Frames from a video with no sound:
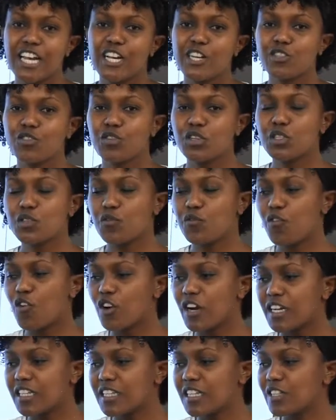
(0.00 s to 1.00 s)
So it
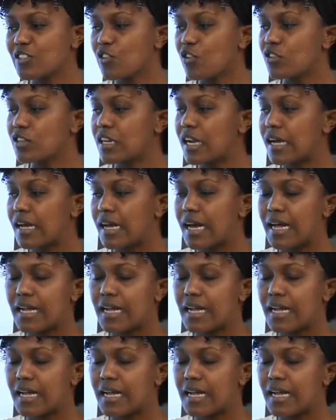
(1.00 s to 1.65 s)
focuses on